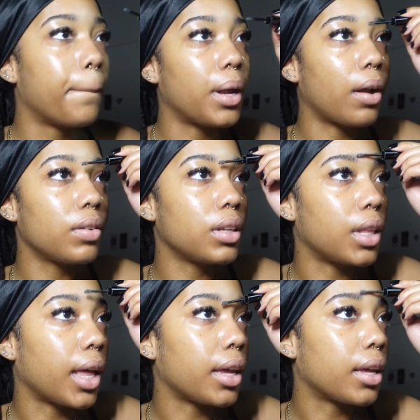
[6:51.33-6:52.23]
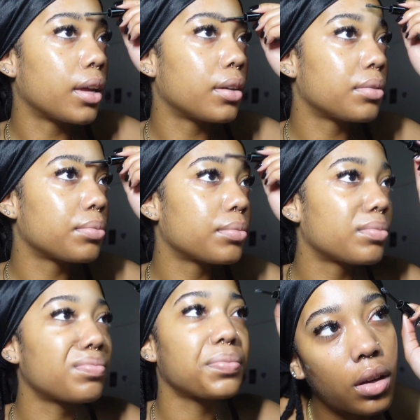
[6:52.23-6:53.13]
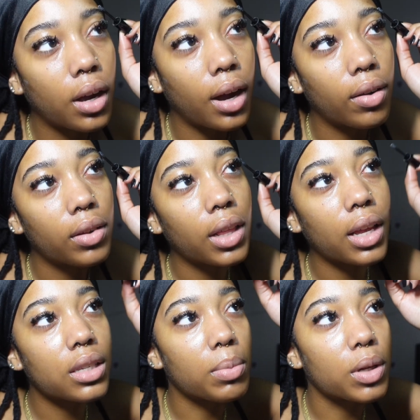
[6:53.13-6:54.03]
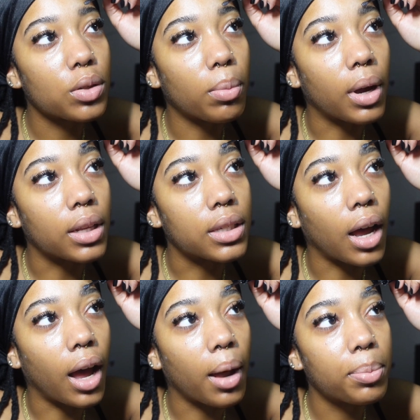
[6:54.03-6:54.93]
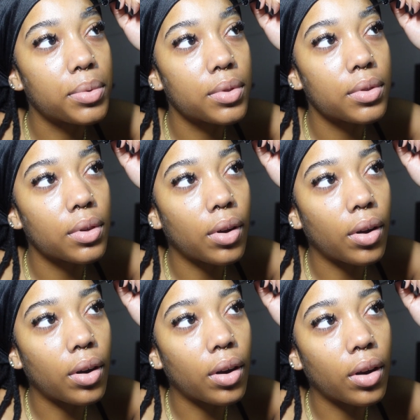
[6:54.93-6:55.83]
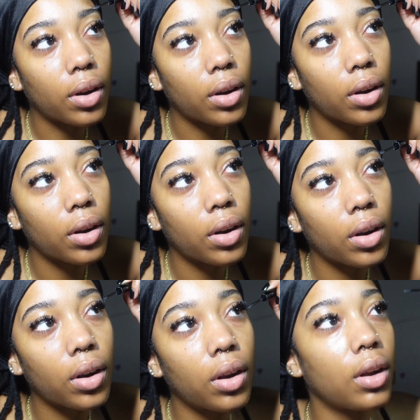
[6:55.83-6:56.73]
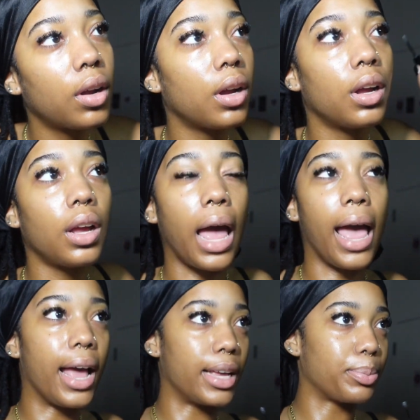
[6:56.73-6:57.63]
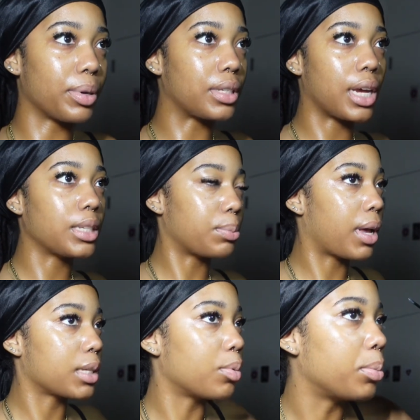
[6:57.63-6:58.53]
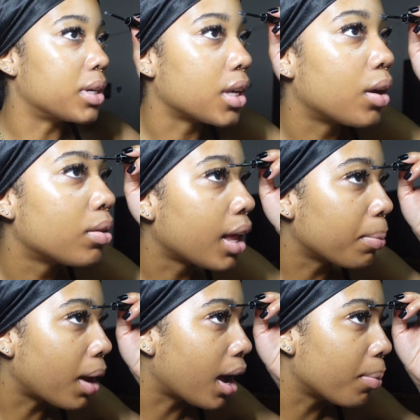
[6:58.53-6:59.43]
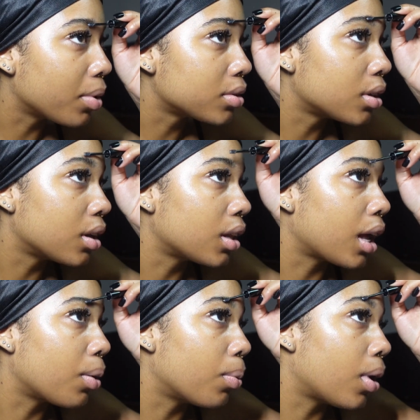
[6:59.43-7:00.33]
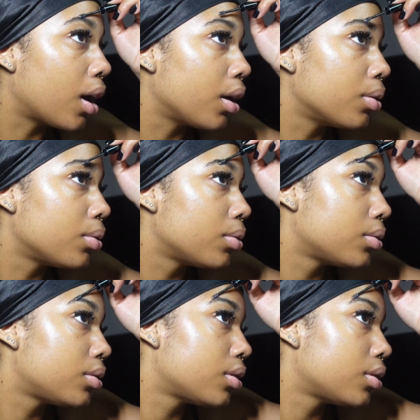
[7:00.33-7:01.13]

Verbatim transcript: But I really like it. I really like to make sure my tops are as precise as possible because I don't like my eyebrows to look like wild.